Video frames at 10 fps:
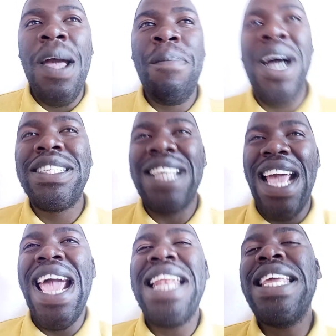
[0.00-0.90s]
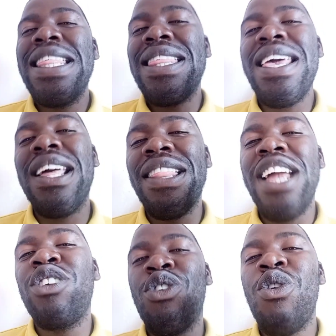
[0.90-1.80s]
But anything
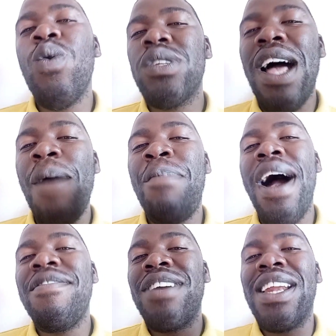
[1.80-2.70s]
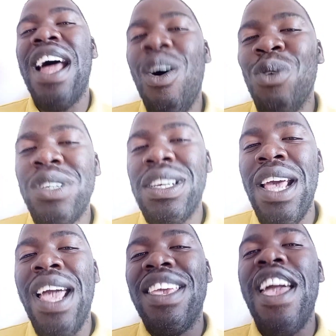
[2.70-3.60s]
that grows above ground
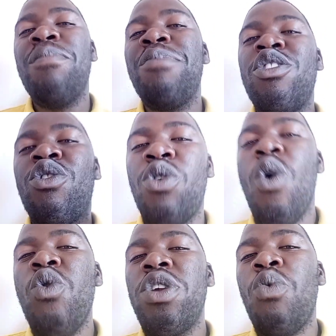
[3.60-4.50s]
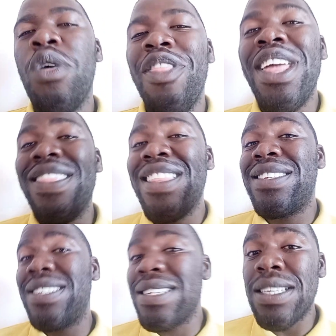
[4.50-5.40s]
can be grown within
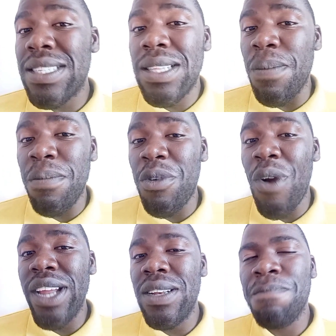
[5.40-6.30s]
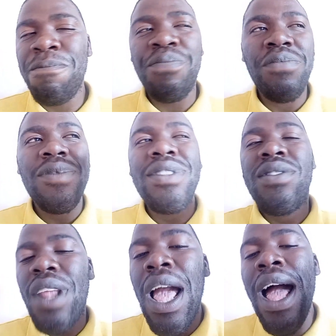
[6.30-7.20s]
this system, right?
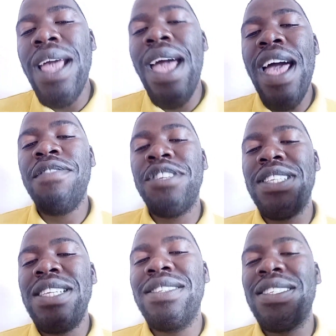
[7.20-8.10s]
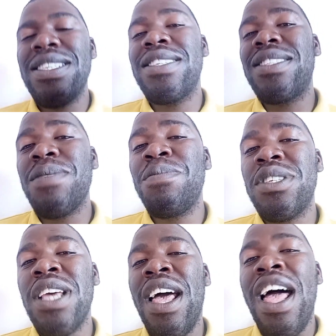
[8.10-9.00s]
I have seen
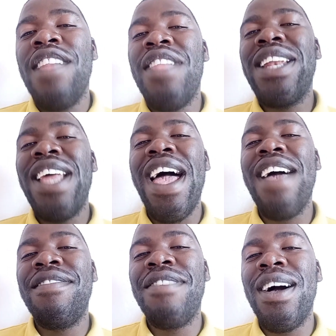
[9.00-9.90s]
systems that have